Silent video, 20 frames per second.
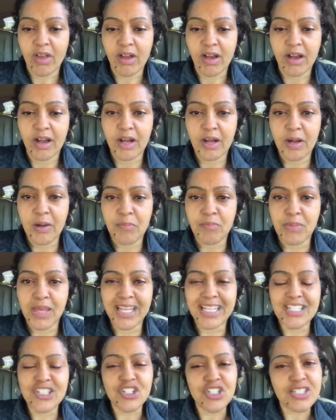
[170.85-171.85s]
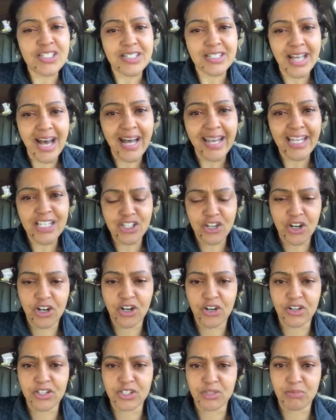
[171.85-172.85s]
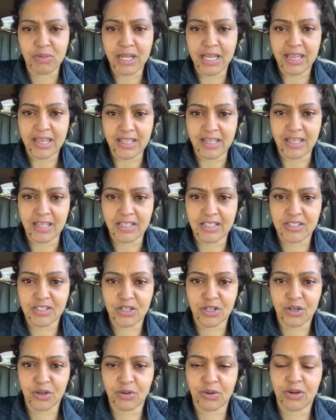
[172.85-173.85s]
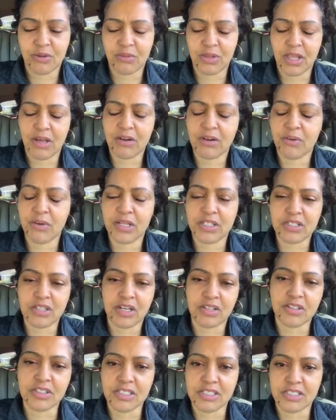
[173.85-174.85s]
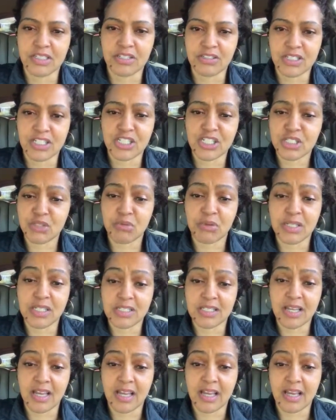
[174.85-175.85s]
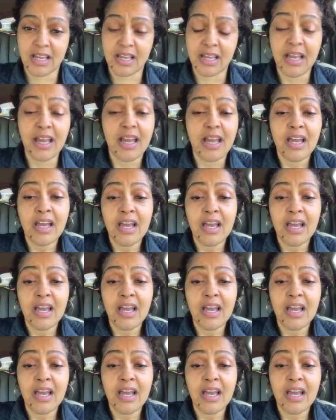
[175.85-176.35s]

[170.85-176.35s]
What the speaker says: and it's just not as hard as you might think. So without going into all the details, I just want to say